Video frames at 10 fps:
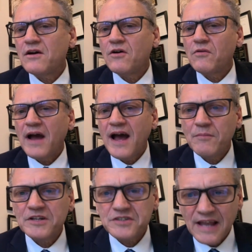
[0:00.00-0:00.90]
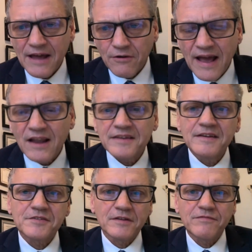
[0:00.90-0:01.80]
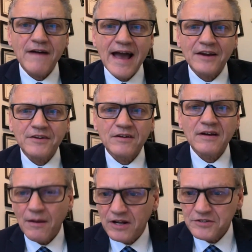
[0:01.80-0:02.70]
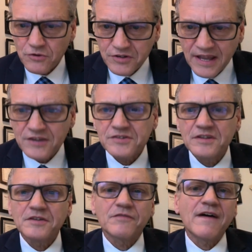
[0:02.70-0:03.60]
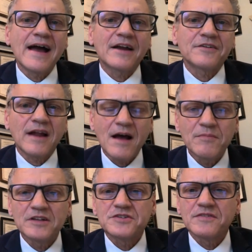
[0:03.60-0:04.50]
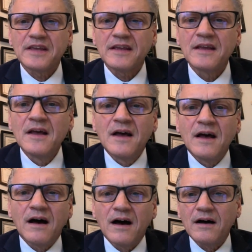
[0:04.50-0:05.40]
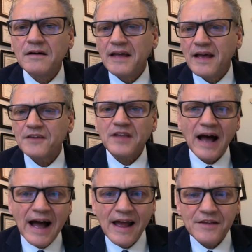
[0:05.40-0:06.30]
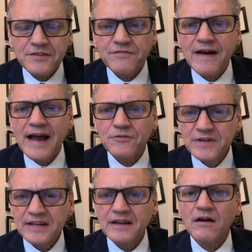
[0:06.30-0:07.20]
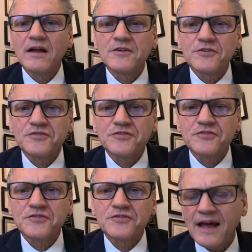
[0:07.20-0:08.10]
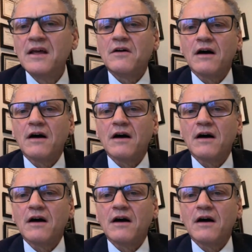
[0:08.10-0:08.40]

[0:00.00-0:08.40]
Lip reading: know how much laterality is a factor, how much rotation is a factor, how much of the S to I is a factor. We need to understand that